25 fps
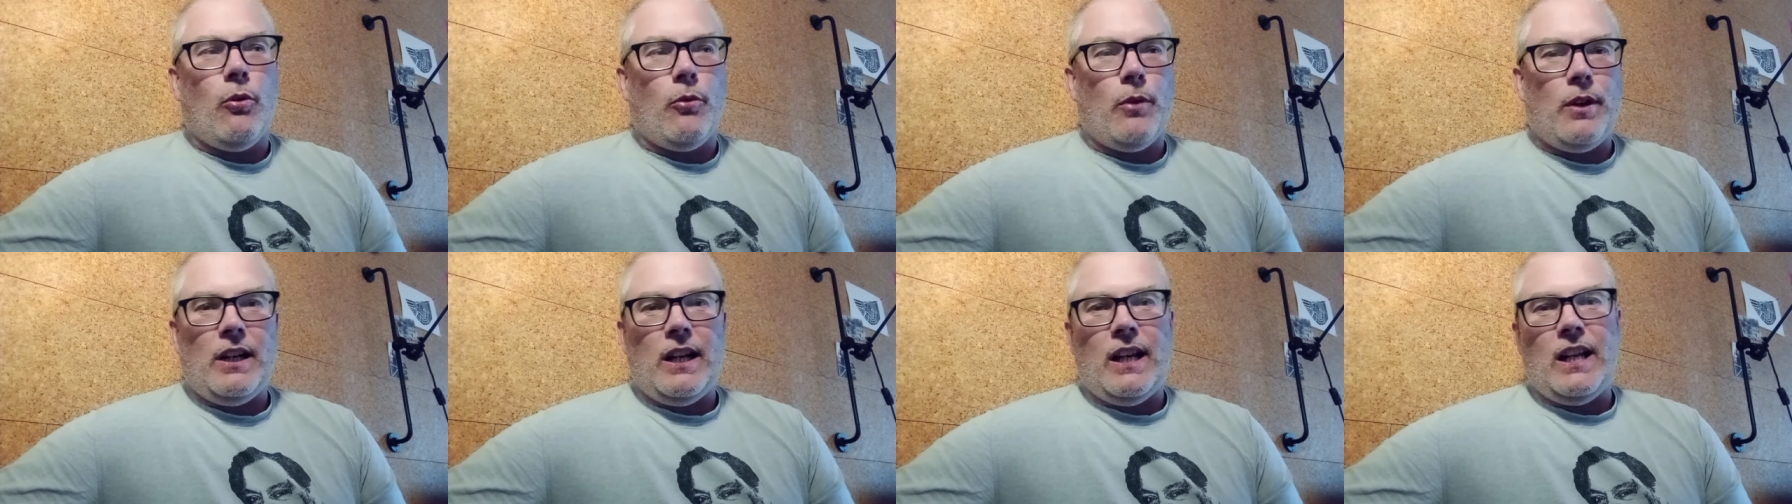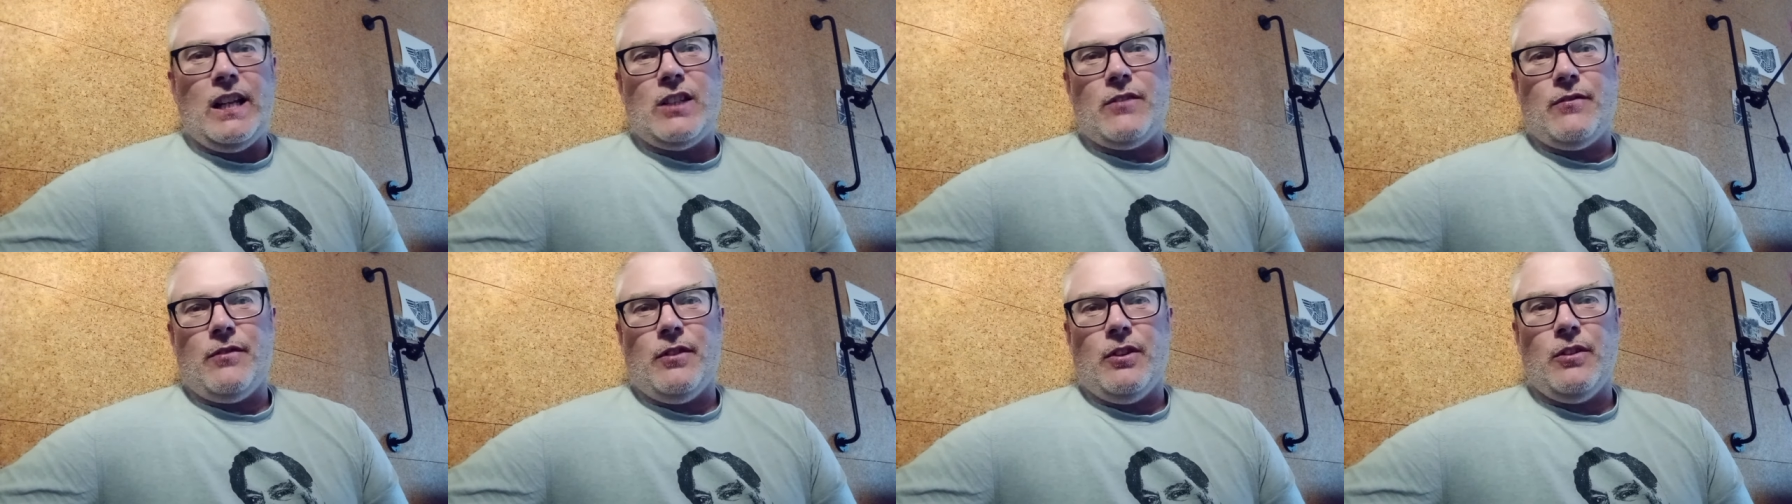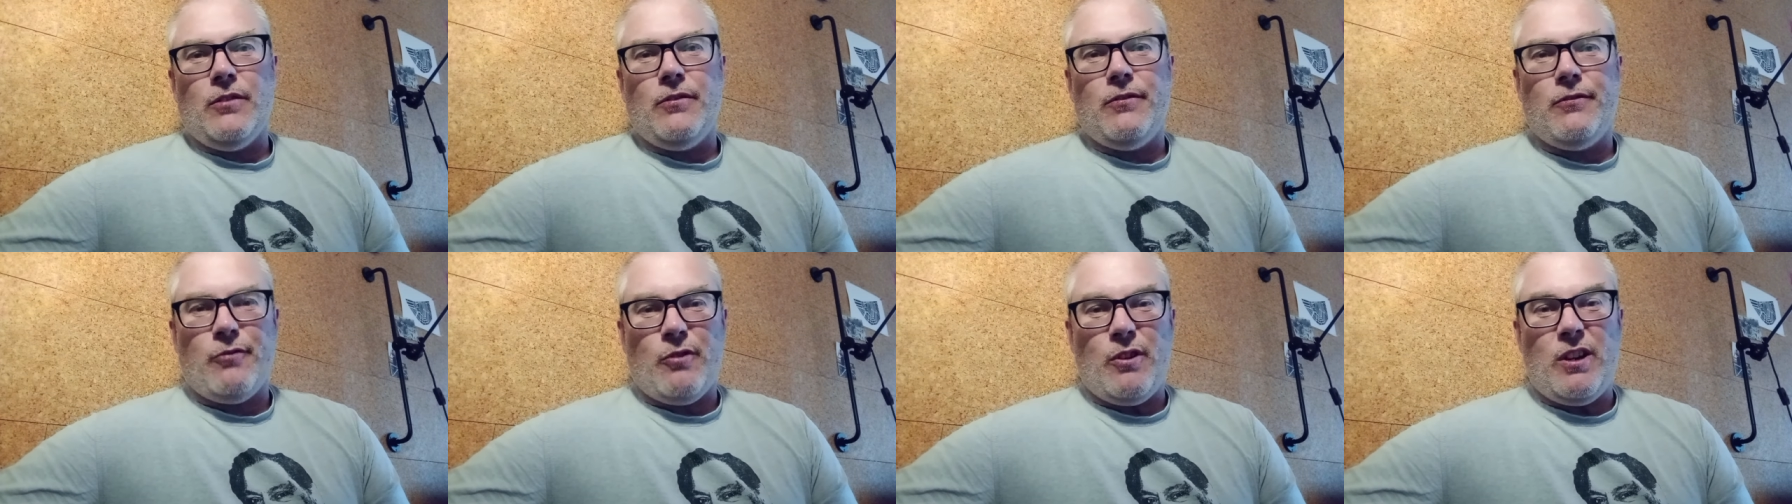release for
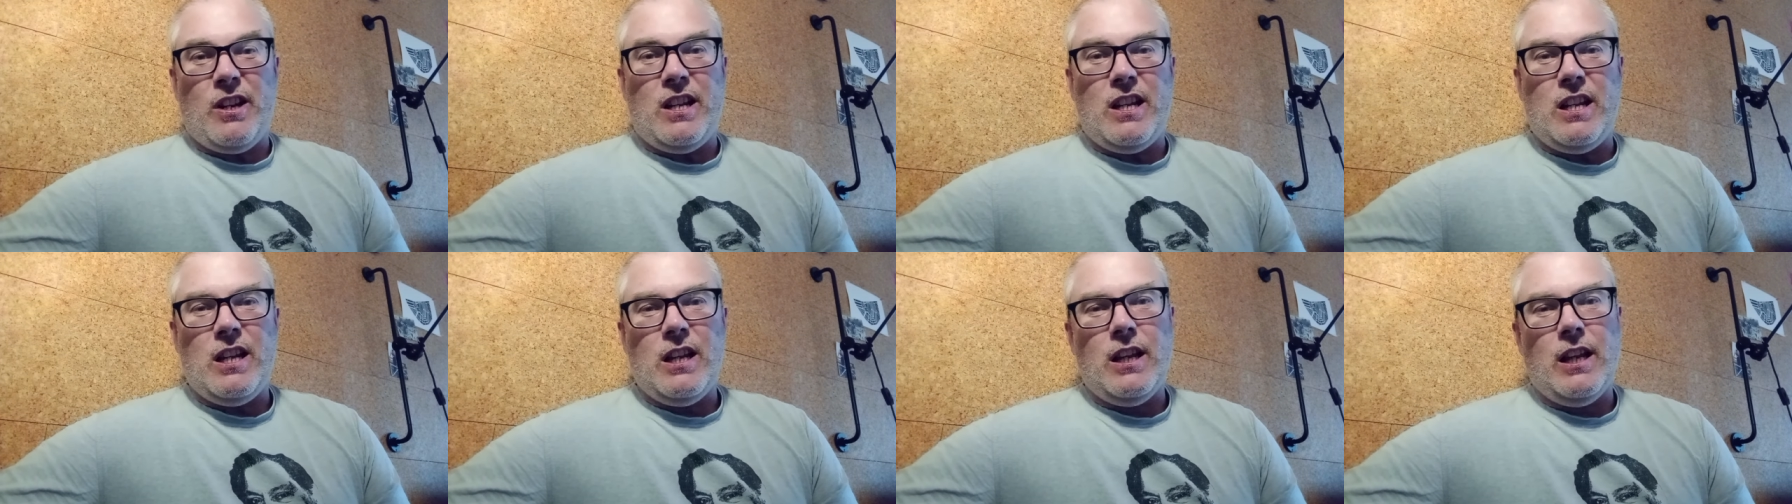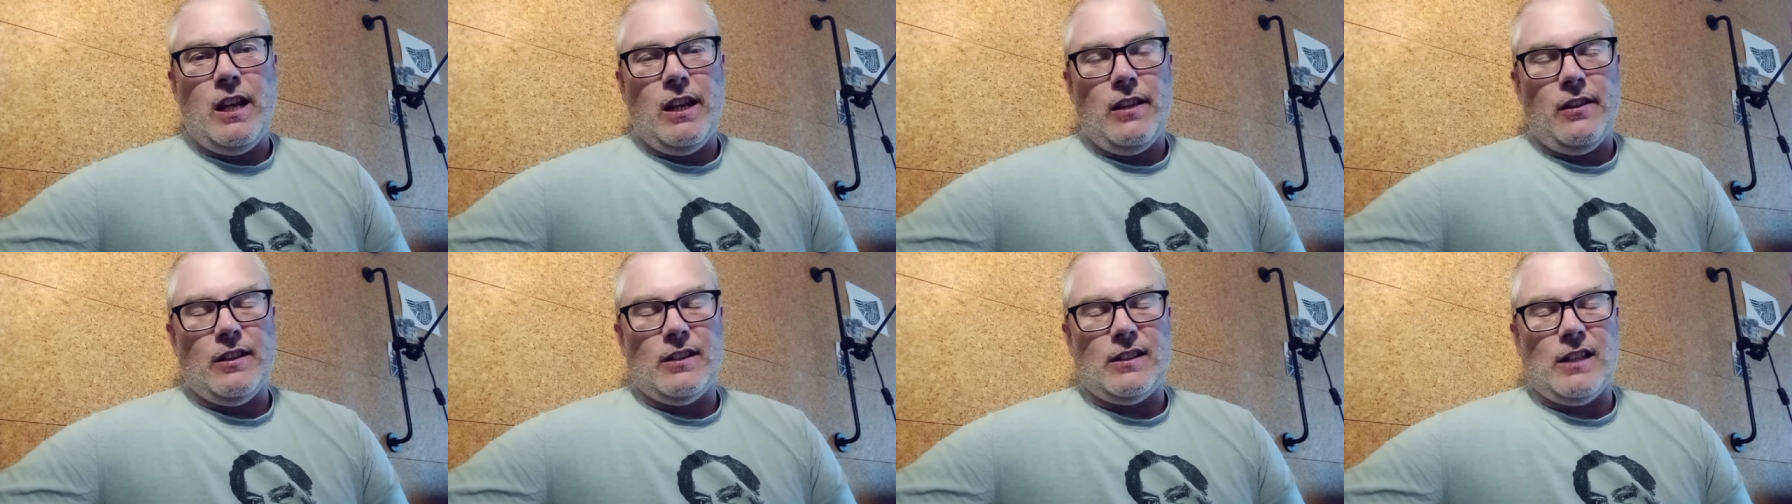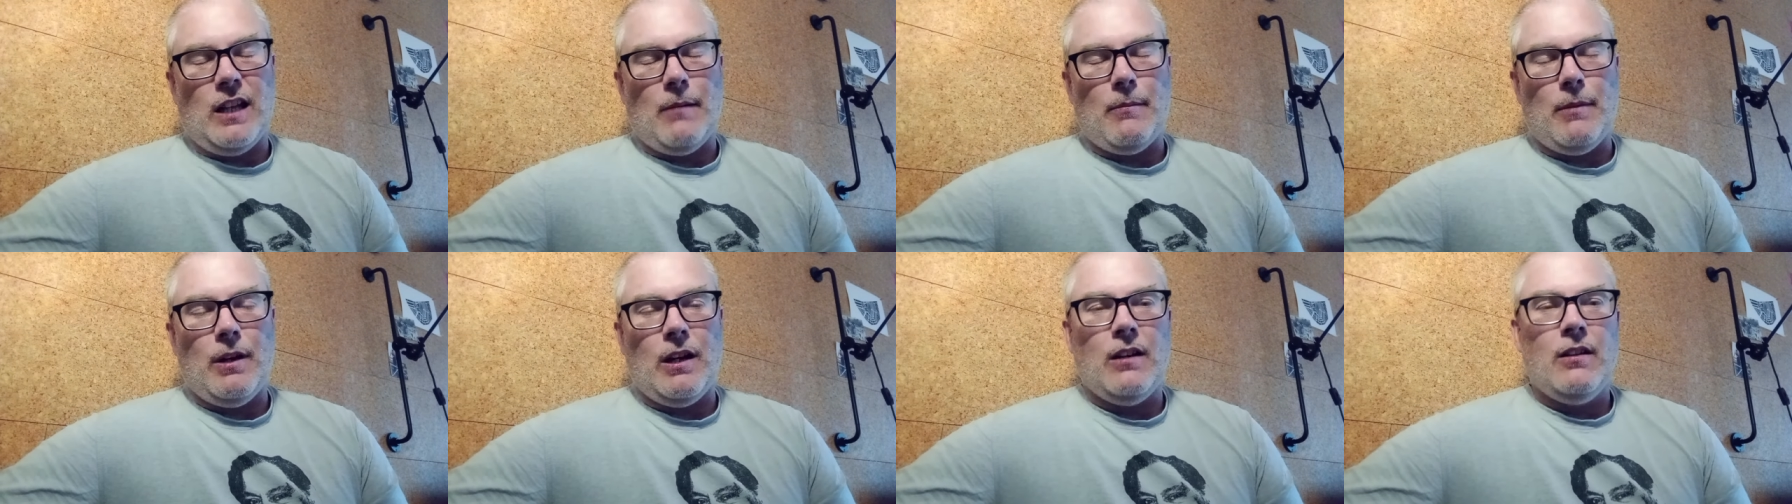free in the
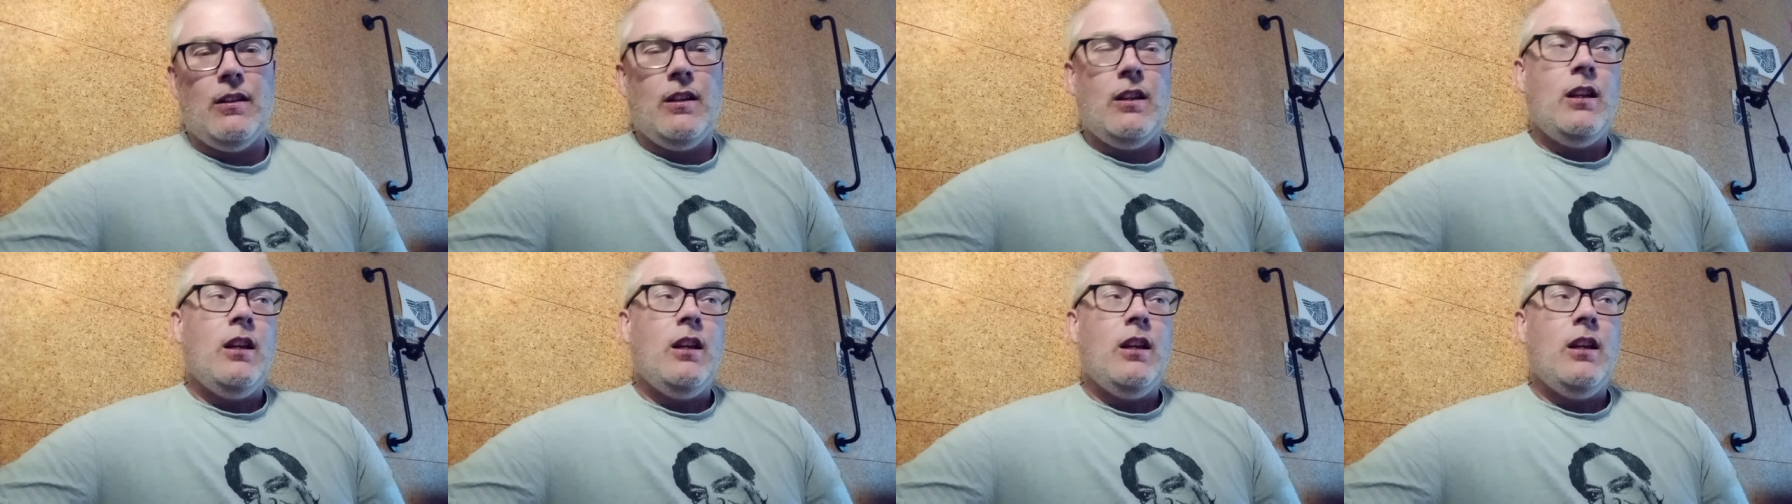summer,